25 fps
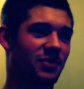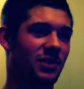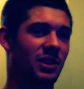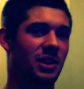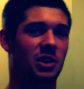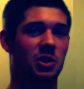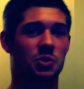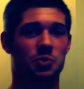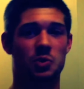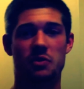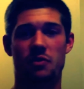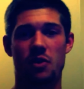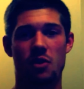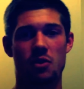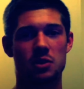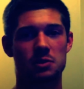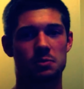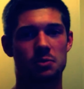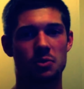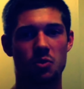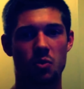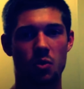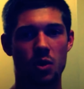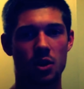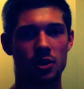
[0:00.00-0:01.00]
because we've always
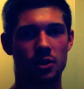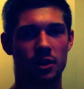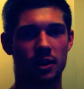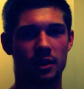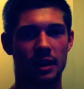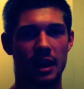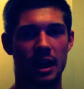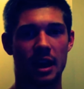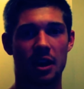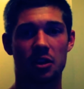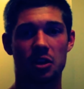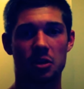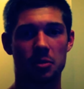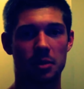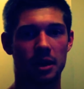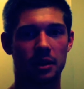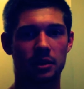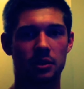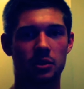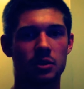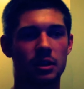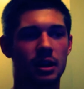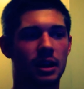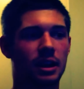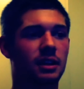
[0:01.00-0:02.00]
been wondering that. I don't know about
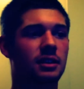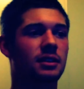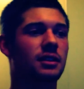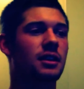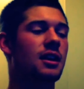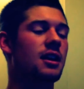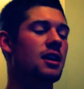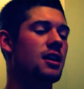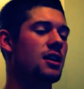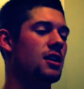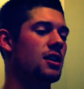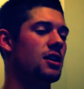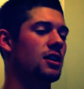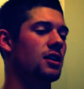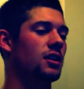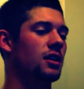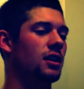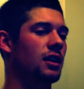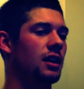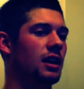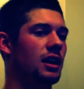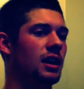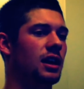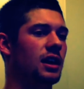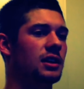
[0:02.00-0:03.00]
you guys.
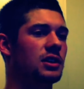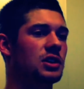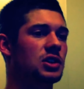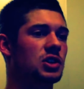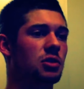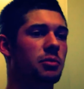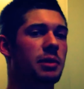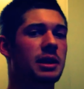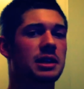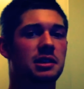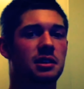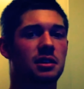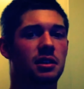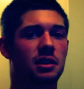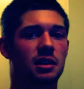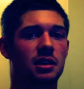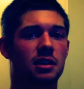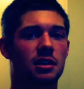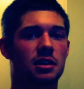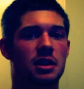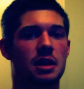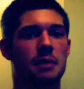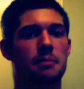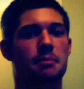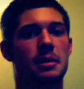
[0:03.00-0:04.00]
And so basically
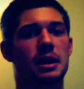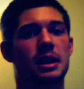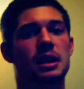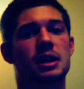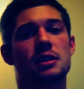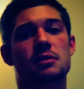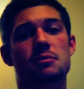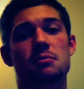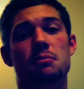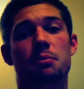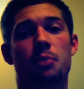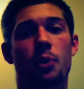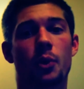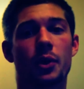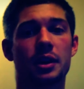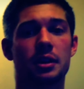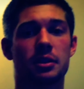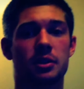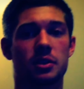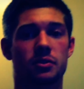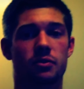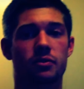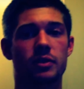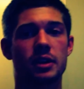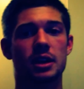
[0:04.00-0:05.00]
the main point of
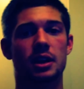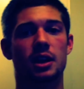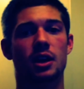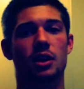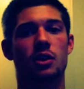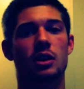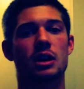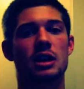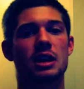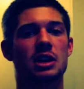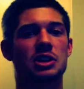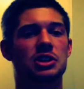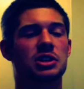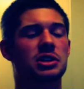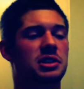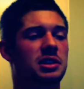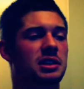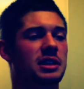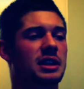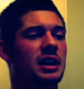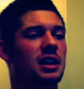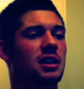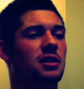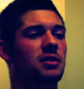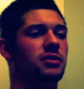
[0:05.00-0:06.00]
this video, just
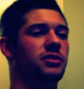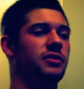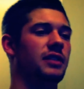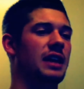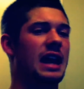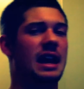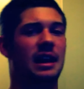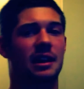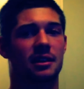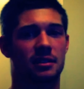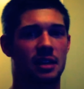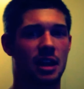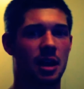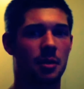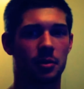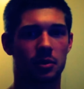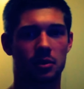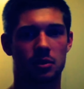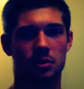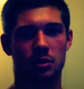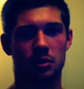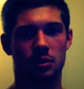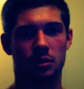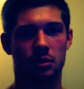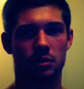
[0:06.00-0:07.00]
kind of
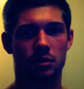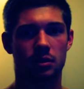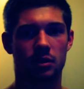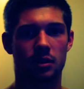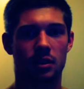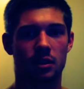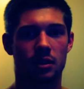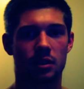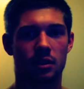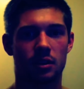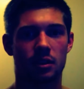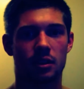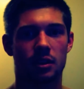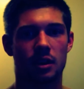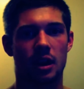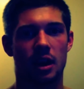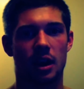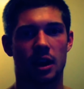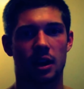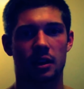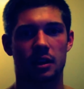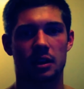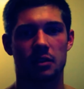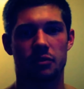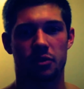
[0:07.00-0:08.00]
anatomical
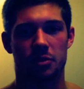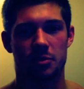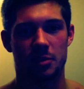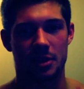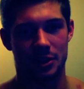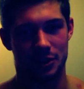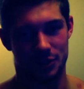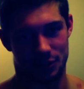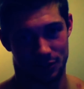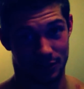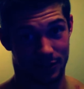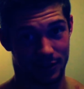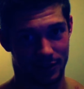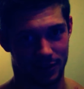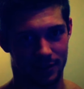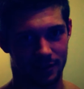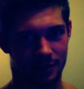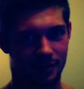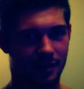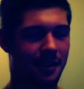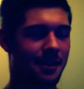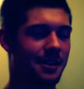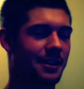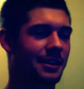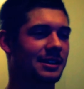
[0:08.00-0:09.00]
information here.
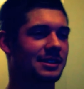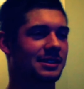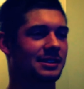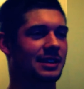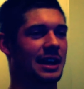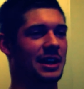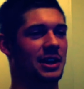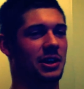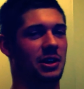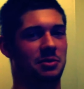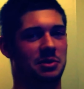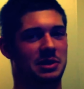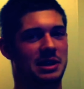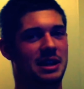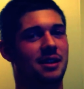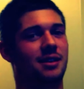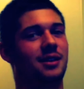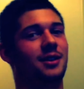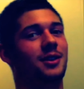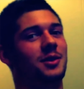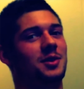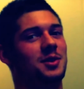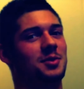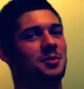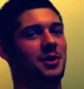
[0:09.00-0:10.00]
I know I'm sounding
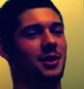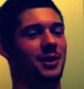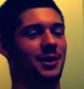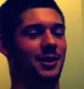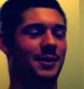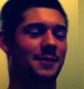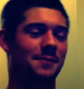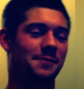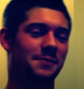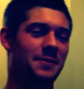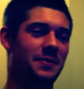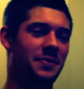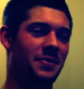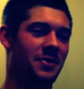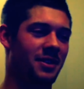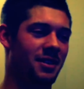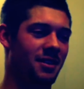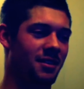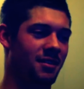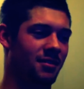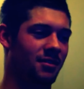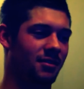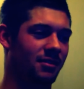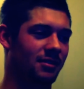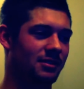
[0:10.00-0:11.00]
all smart,
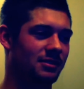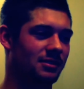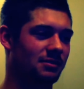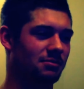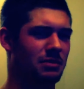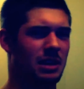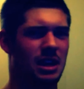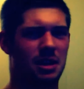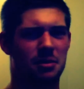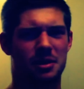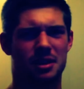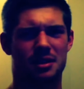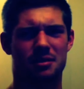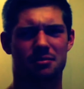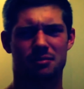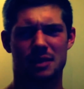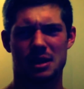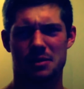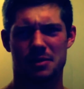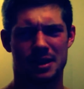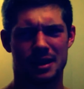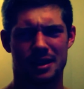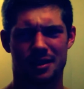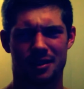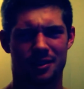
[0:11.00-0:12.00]
maybe
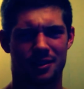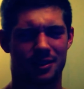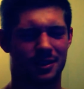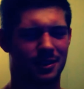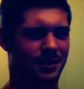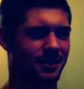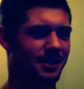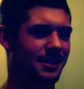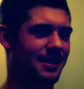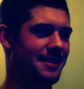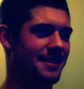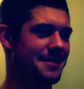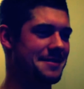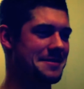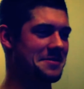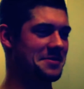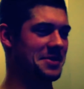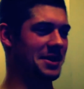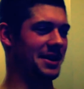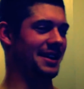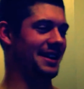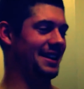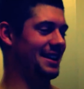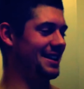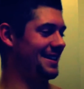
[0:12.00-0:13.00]
not at all,
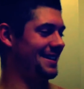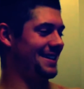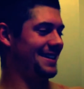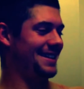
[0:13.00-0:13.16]
but